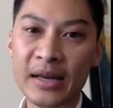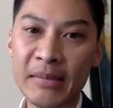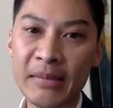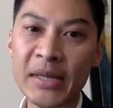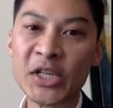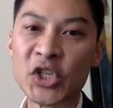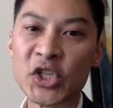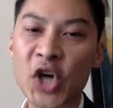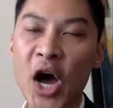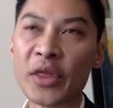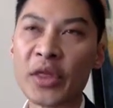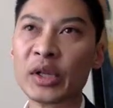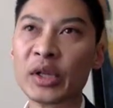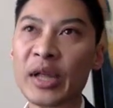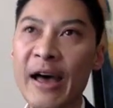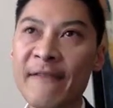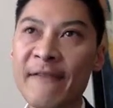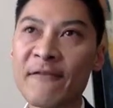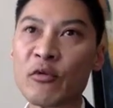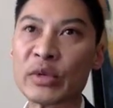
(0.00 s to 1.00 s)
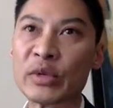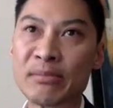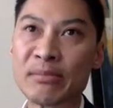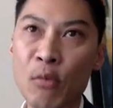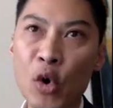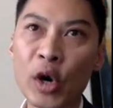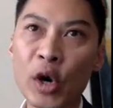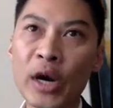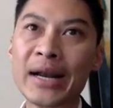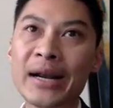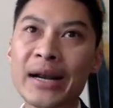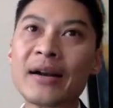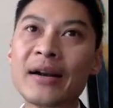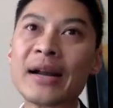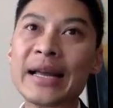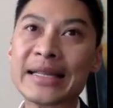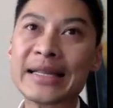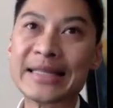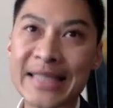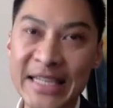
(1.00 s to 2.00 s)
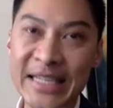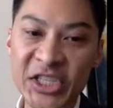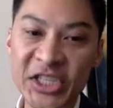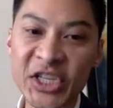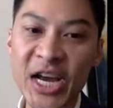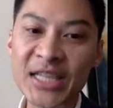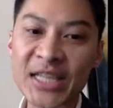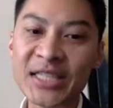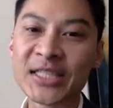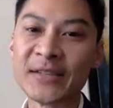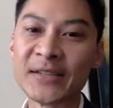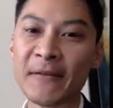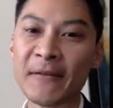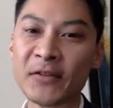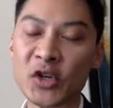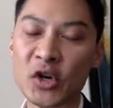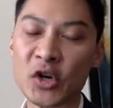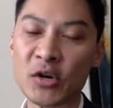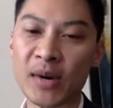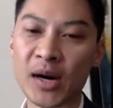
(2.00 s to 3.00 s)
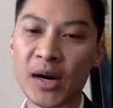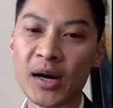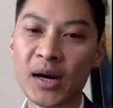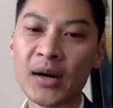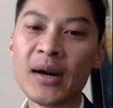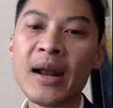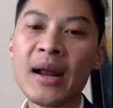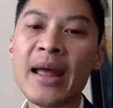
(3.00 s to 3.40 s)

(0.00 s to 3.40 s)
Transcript: image on the left was more suggestive of tumor.